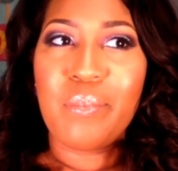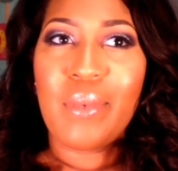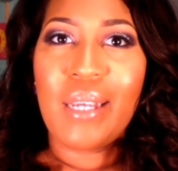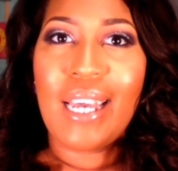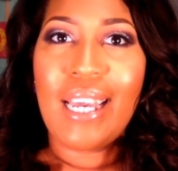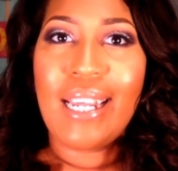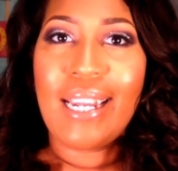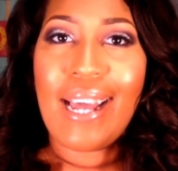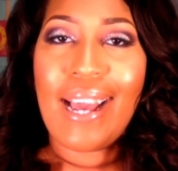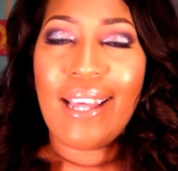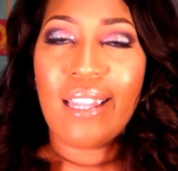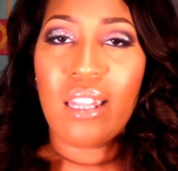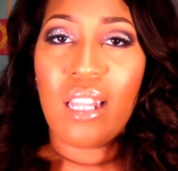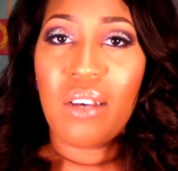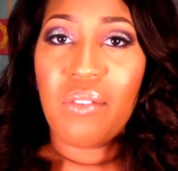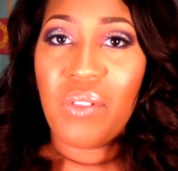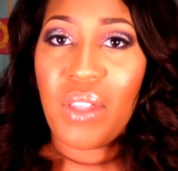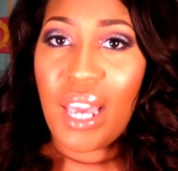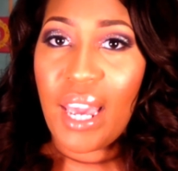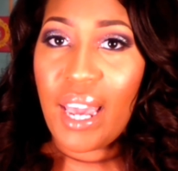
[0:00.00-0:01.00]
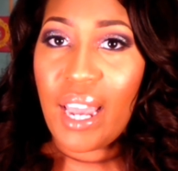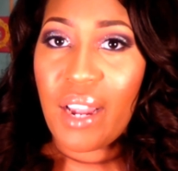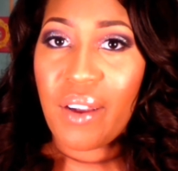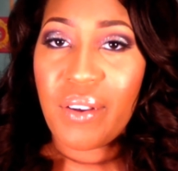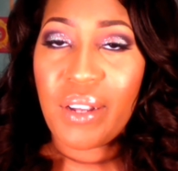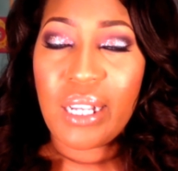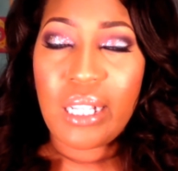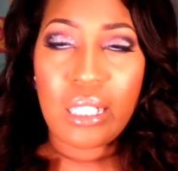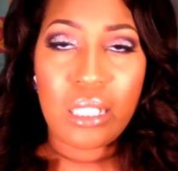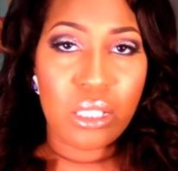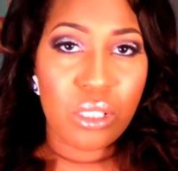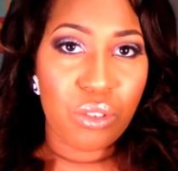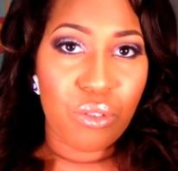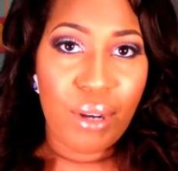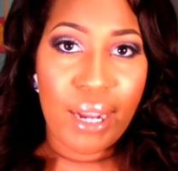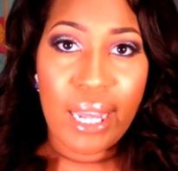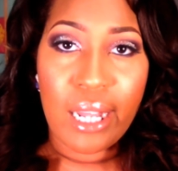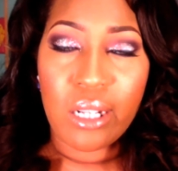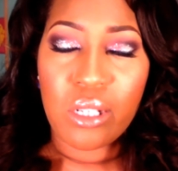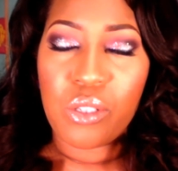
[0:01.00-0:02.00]
And I love the hair. It looked
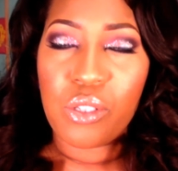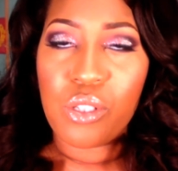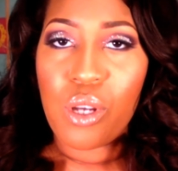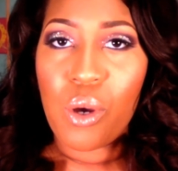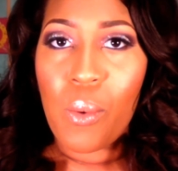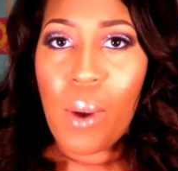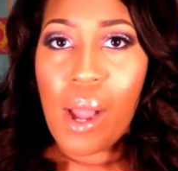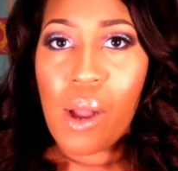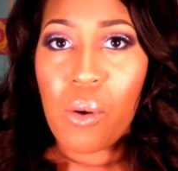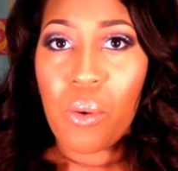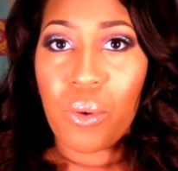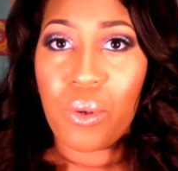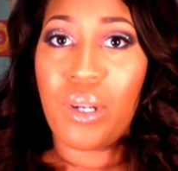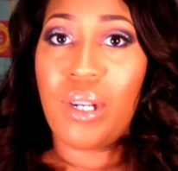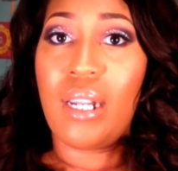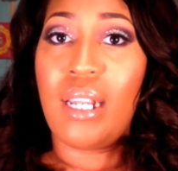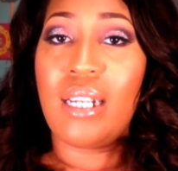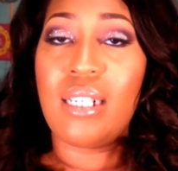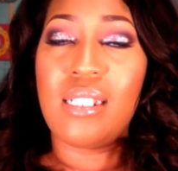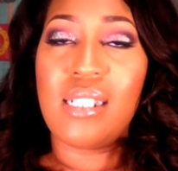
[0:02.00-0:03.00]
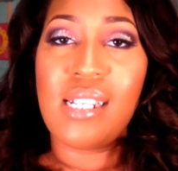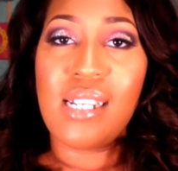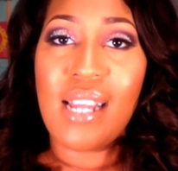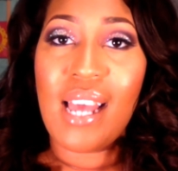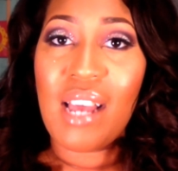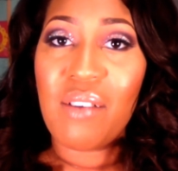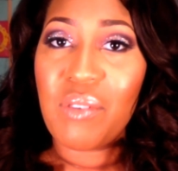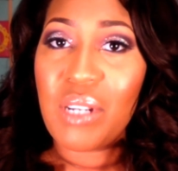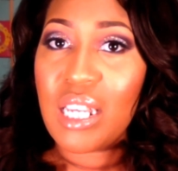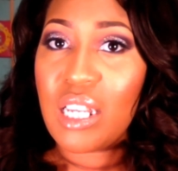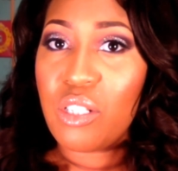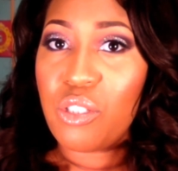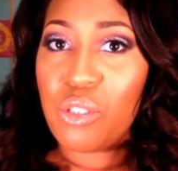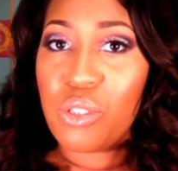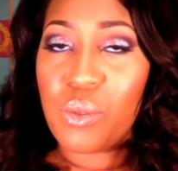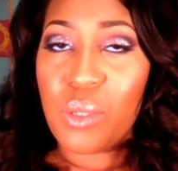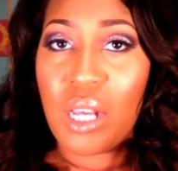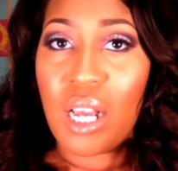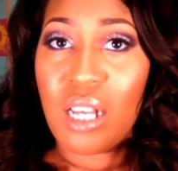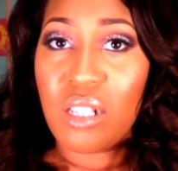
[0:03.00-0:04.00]
great, so I ordered it. Didn't have any issues
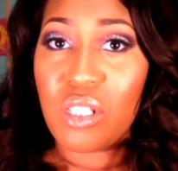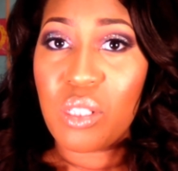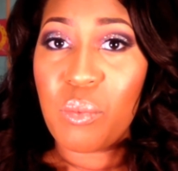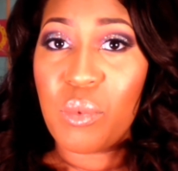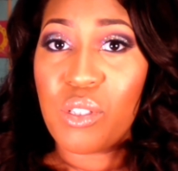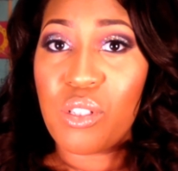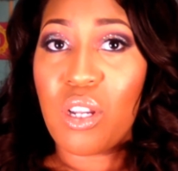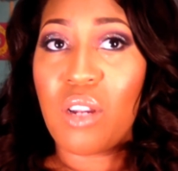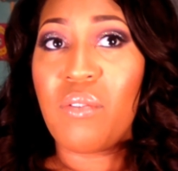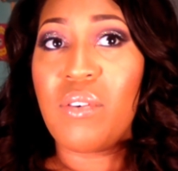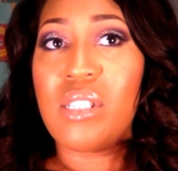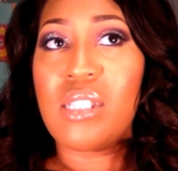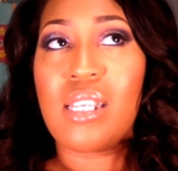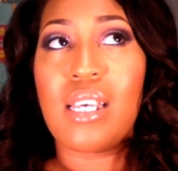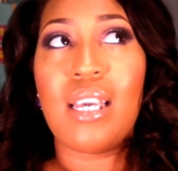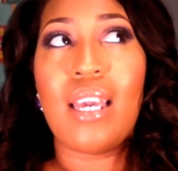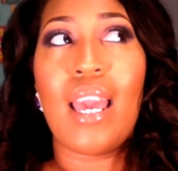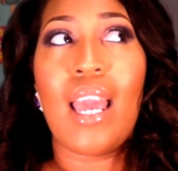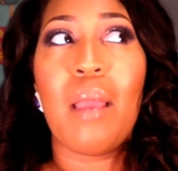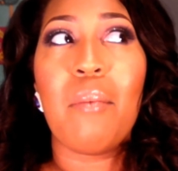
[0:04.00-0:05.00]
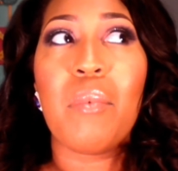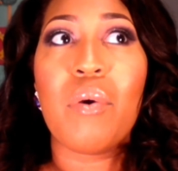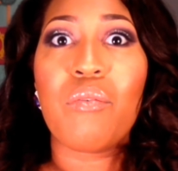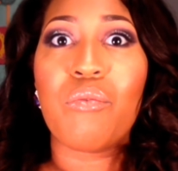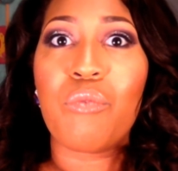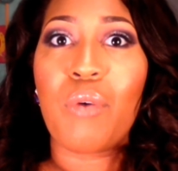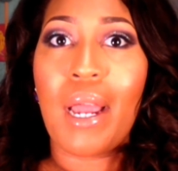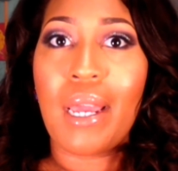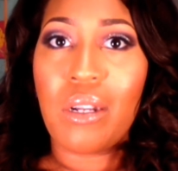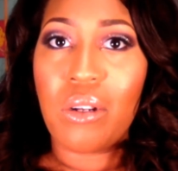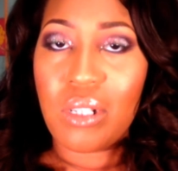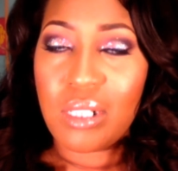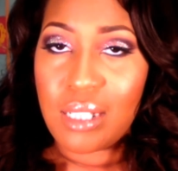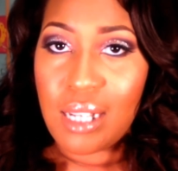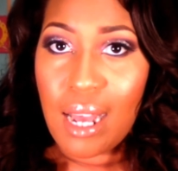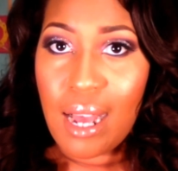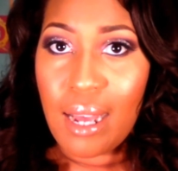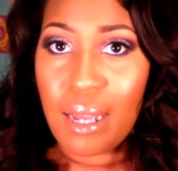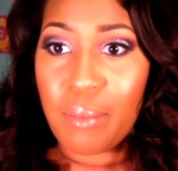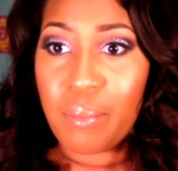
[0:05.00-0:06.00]
with customer service. It came right on
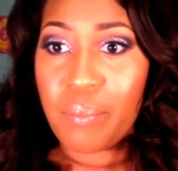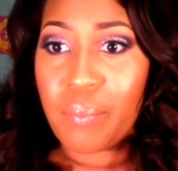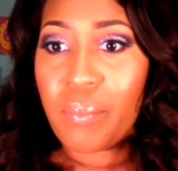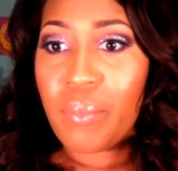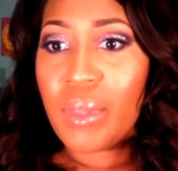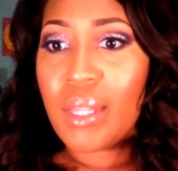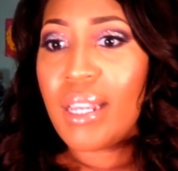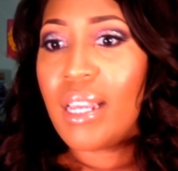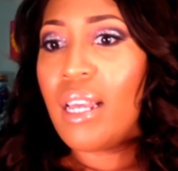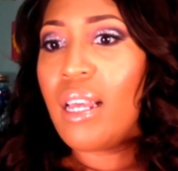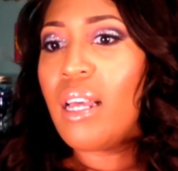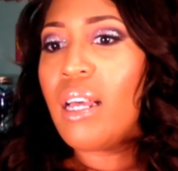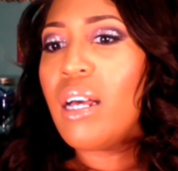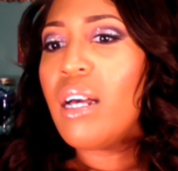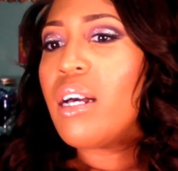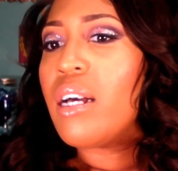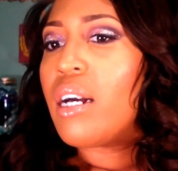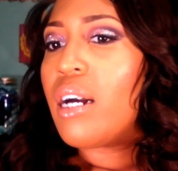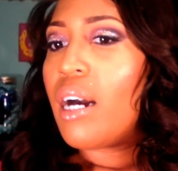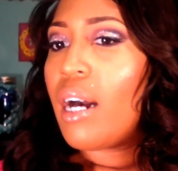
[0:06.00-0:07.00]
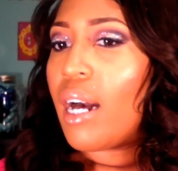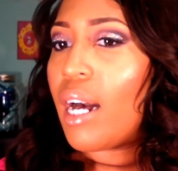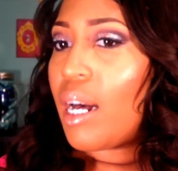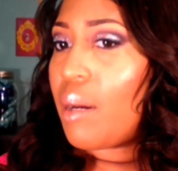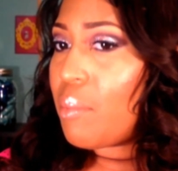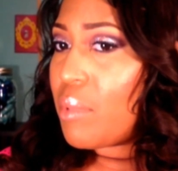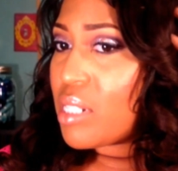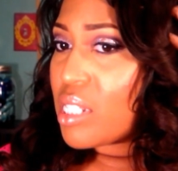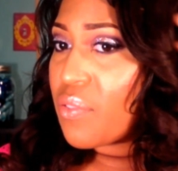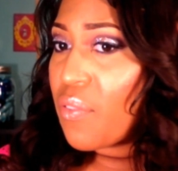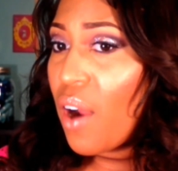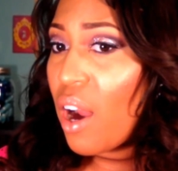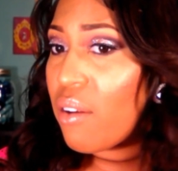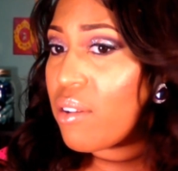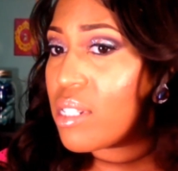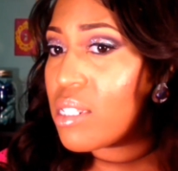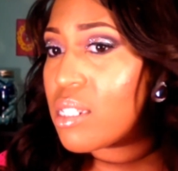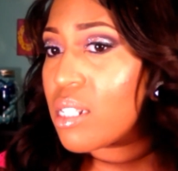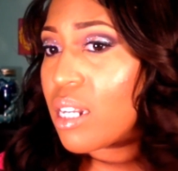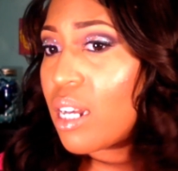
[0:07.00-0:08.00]
time. As far
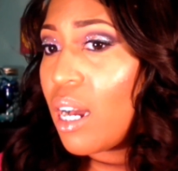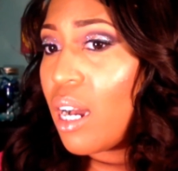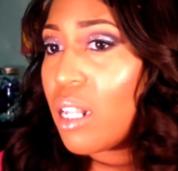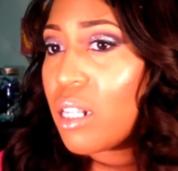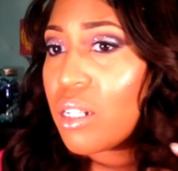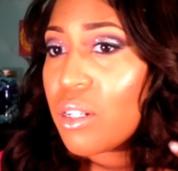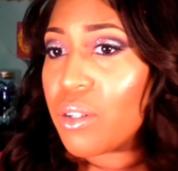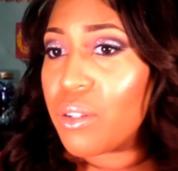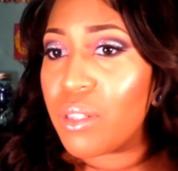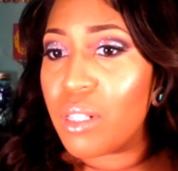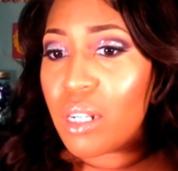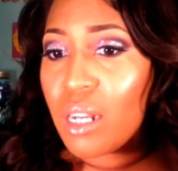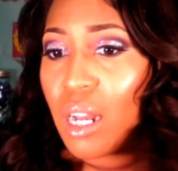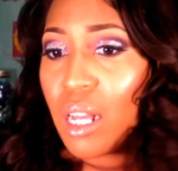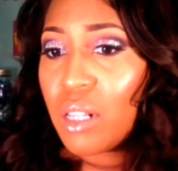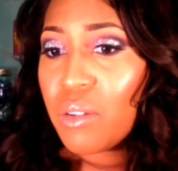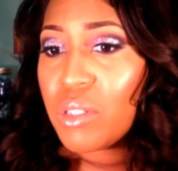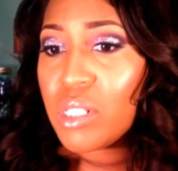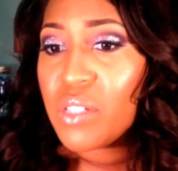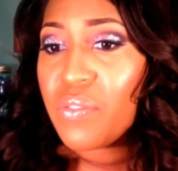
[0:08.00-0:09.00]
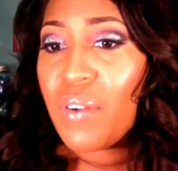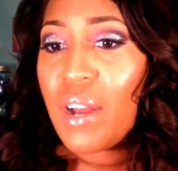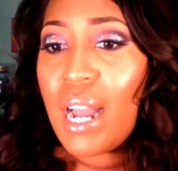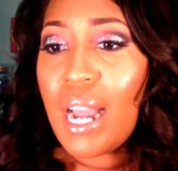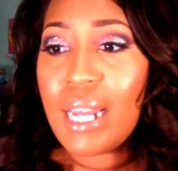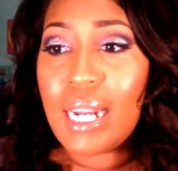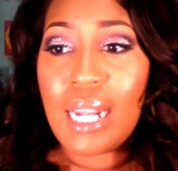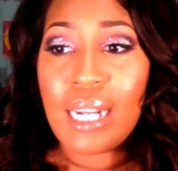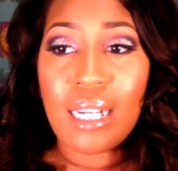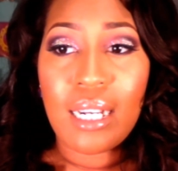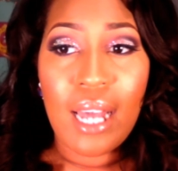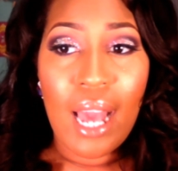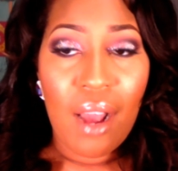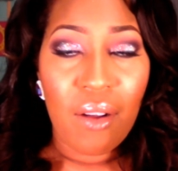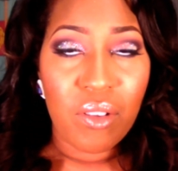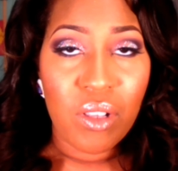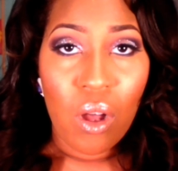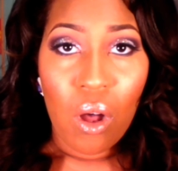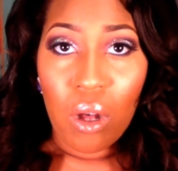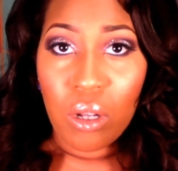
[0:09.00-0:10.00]
as the color is fine. I didn't have
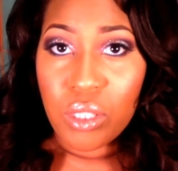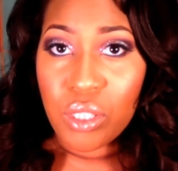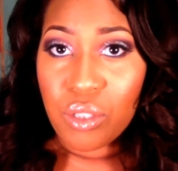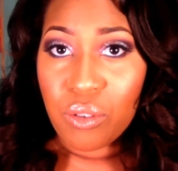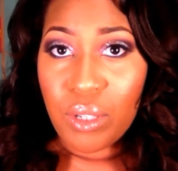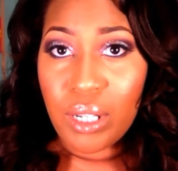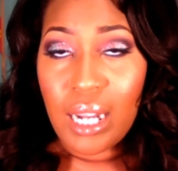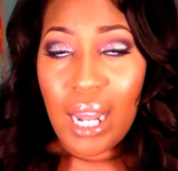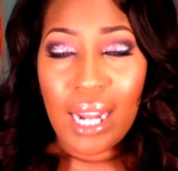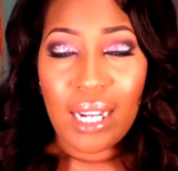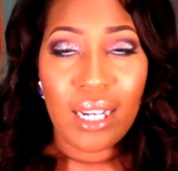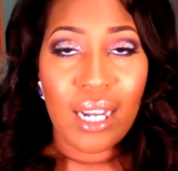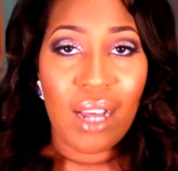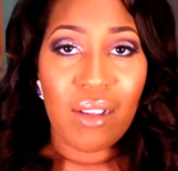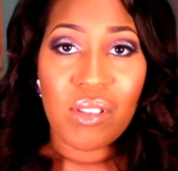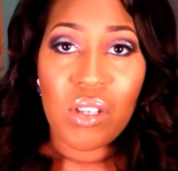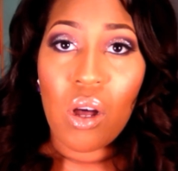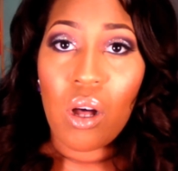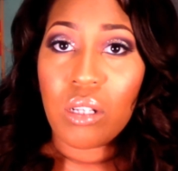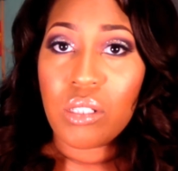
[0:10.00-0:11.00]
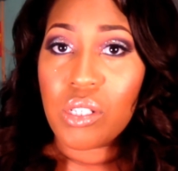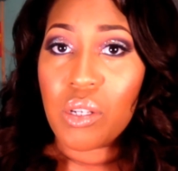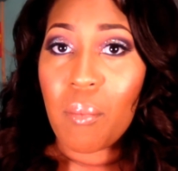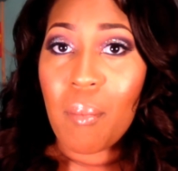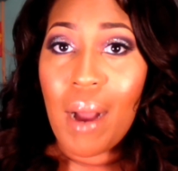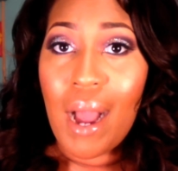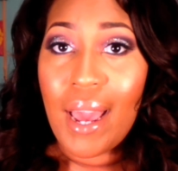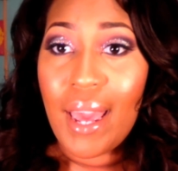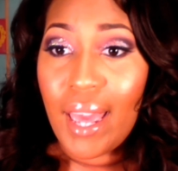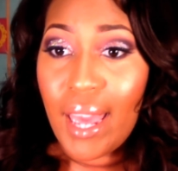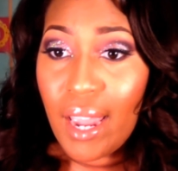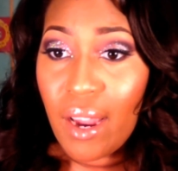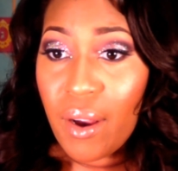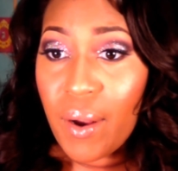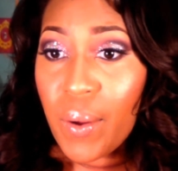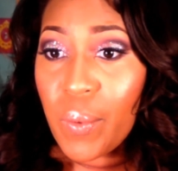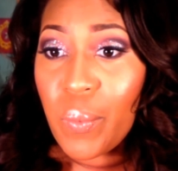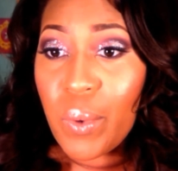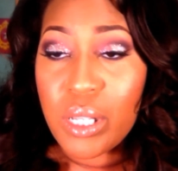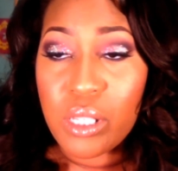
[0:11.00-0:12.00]
to alter it. I didn't have to alter my hair.
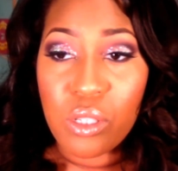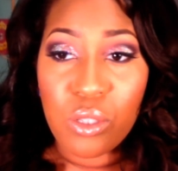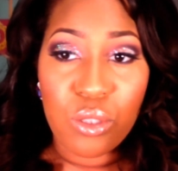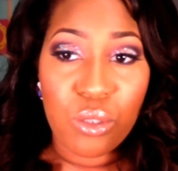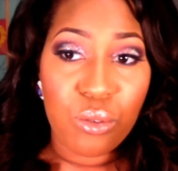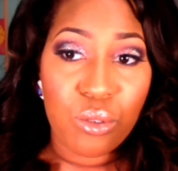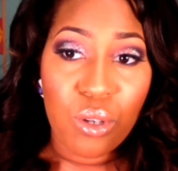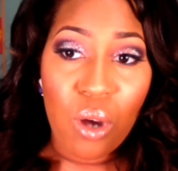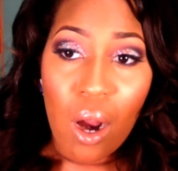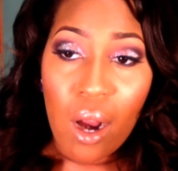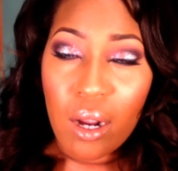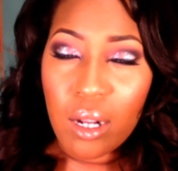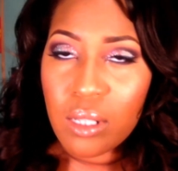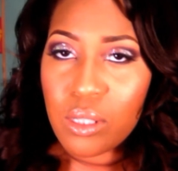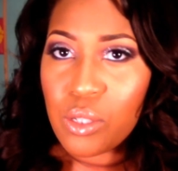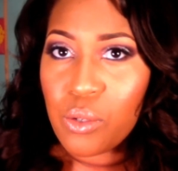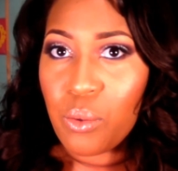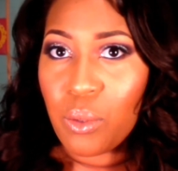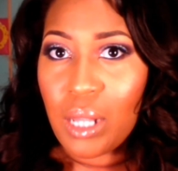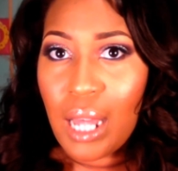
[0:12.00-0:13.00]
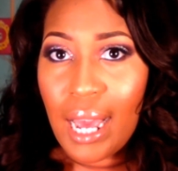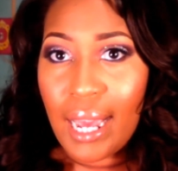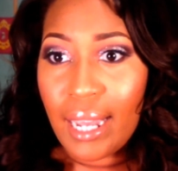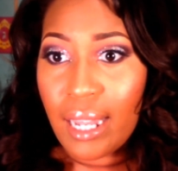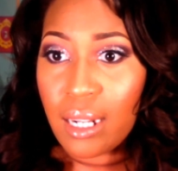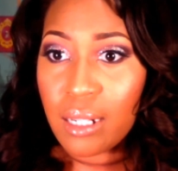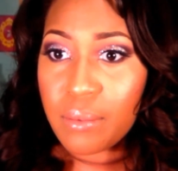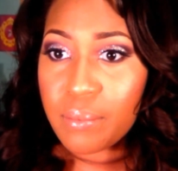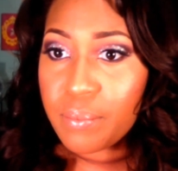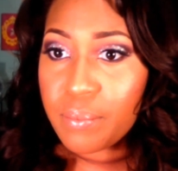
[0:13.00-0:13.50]
It wasn't too dark, too light.